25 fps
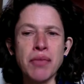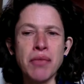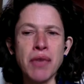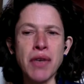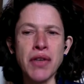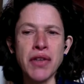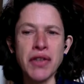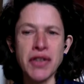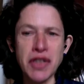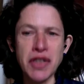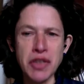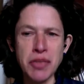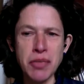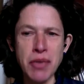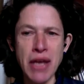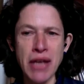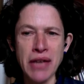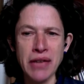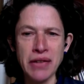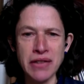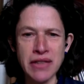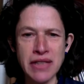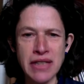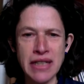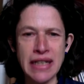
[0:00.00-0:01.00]
Motherhood
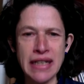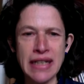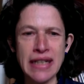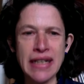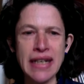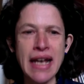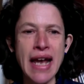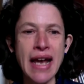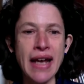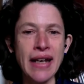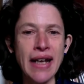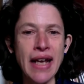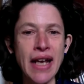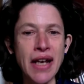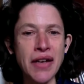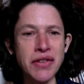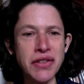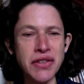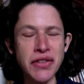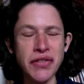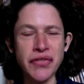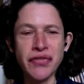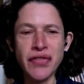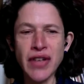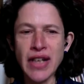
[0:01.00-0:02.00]
Penalty and How
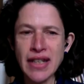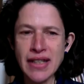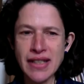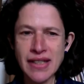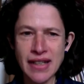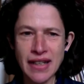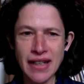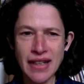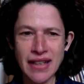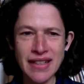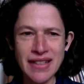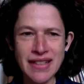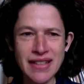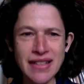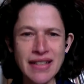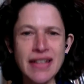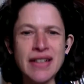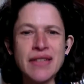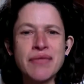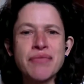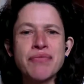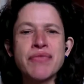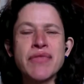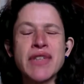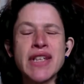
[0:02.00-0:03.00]
to Fix It,
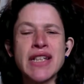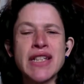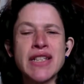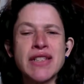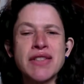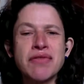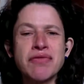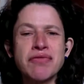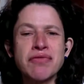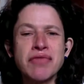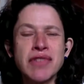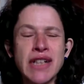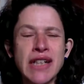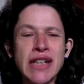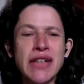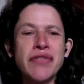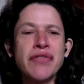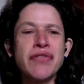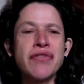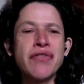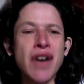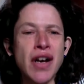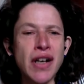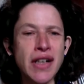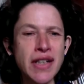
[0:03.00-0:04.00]
is really
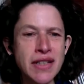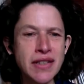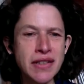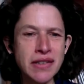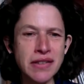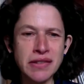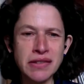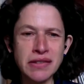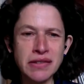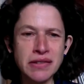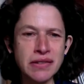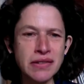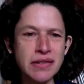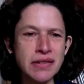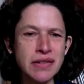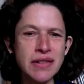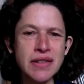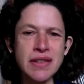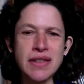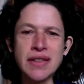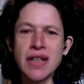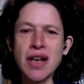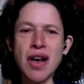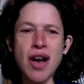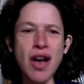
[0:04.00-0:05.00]
vital,
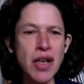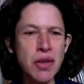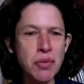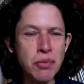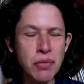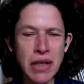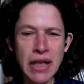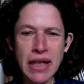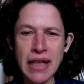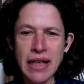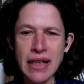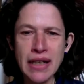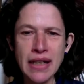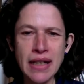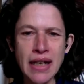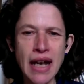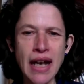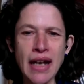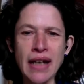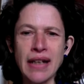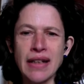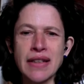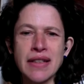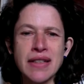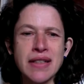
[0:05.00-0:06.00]
timely,
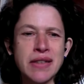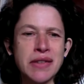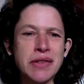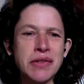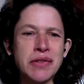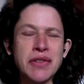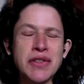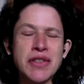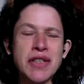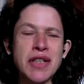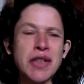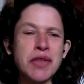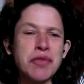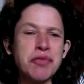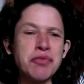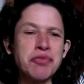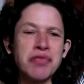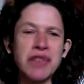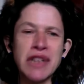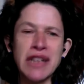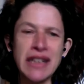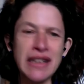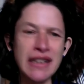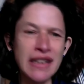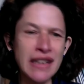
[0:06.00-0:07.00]
and also
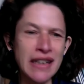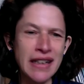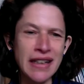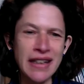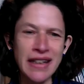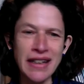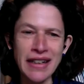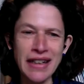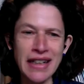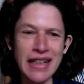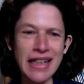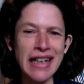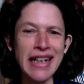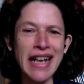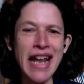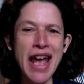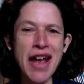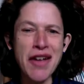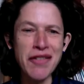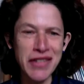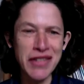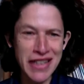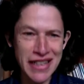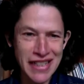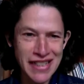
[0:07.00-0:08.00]
brilliantly and
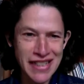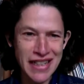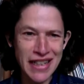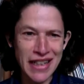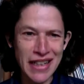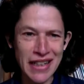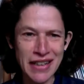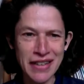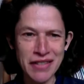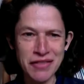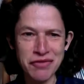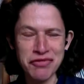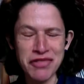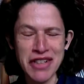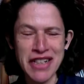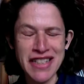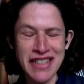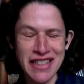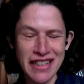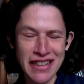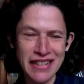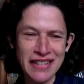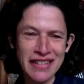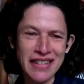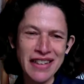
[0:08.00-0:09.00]
hilariously
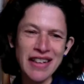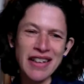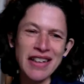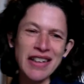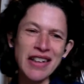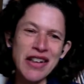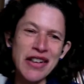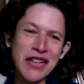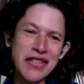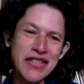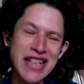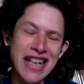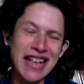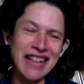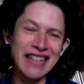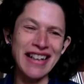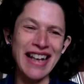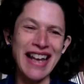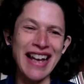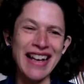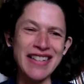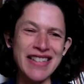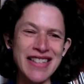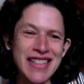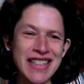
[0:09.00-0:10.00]
written. I laughed out
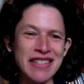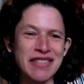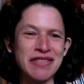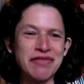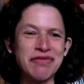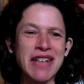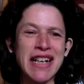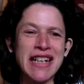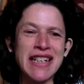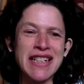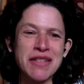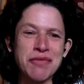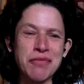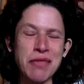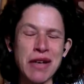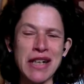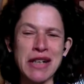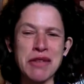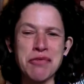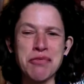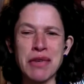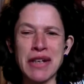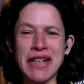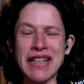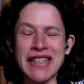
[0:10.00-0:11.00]
loud and read
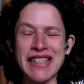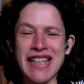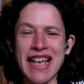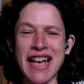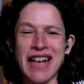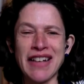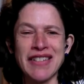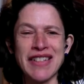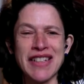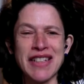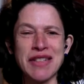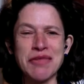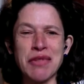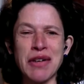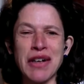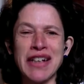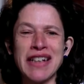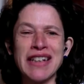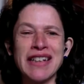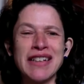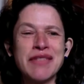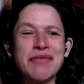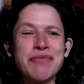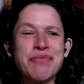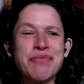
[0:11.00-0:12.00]
many bits out to my